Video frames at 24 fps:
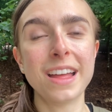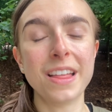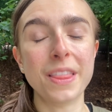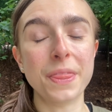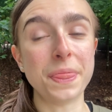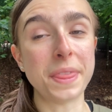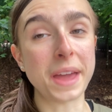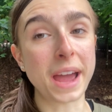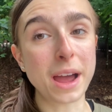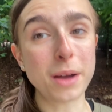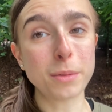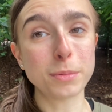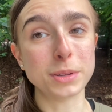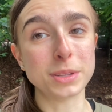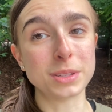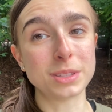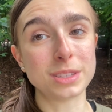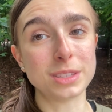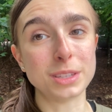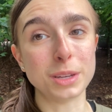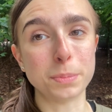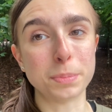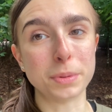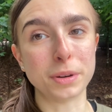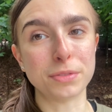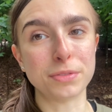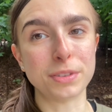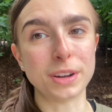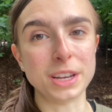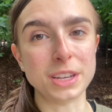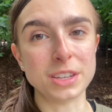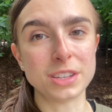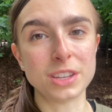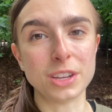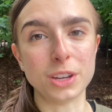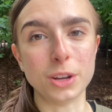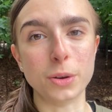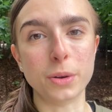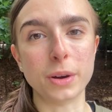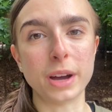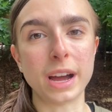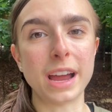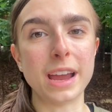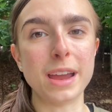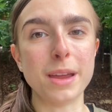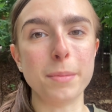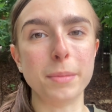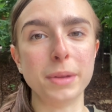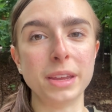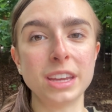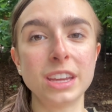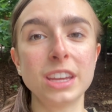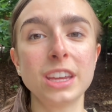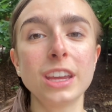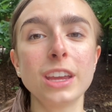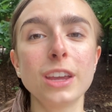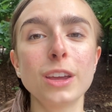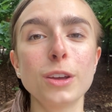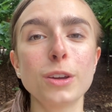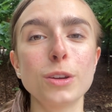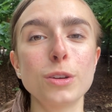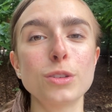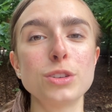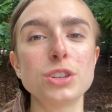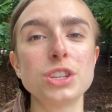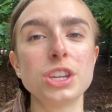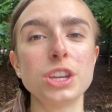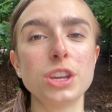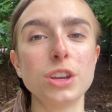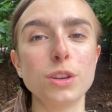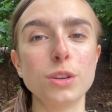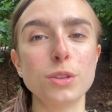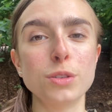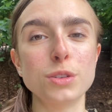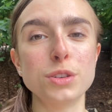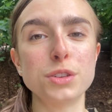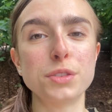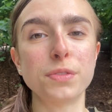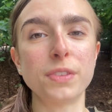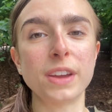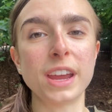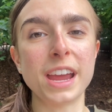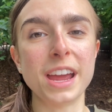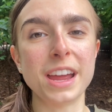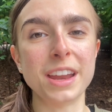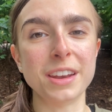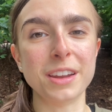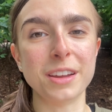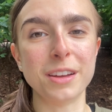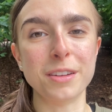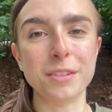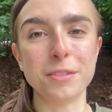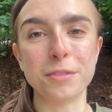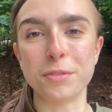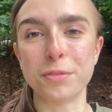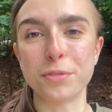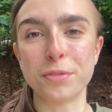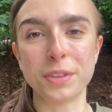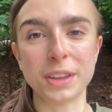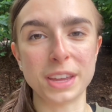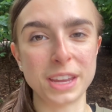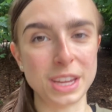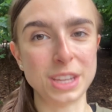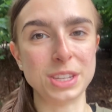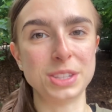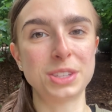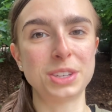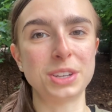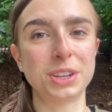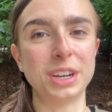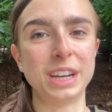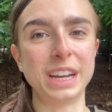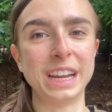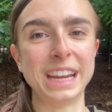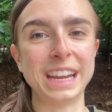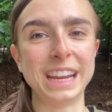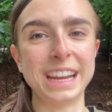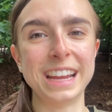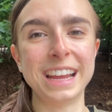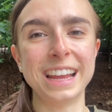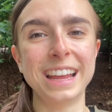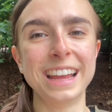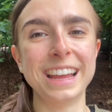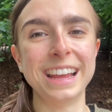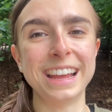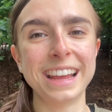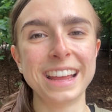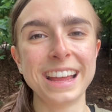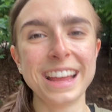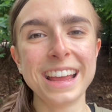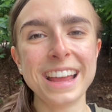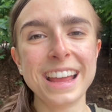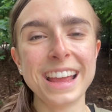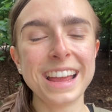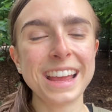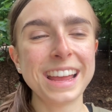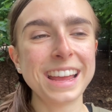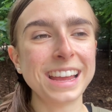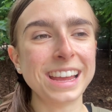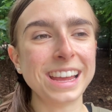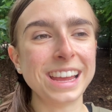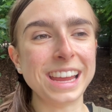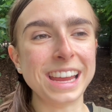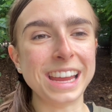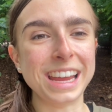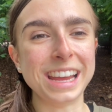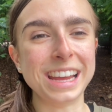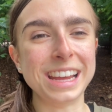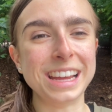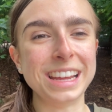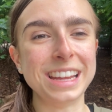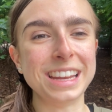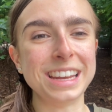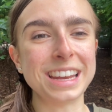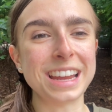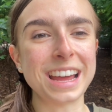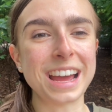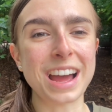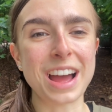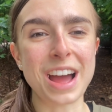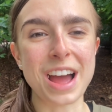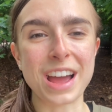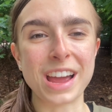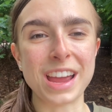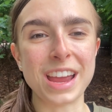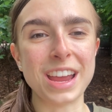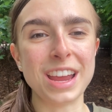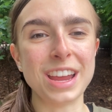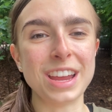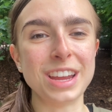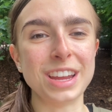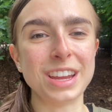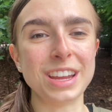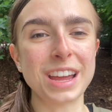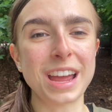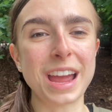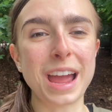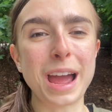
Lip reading: that was super fun too. I am a huge fan of history and I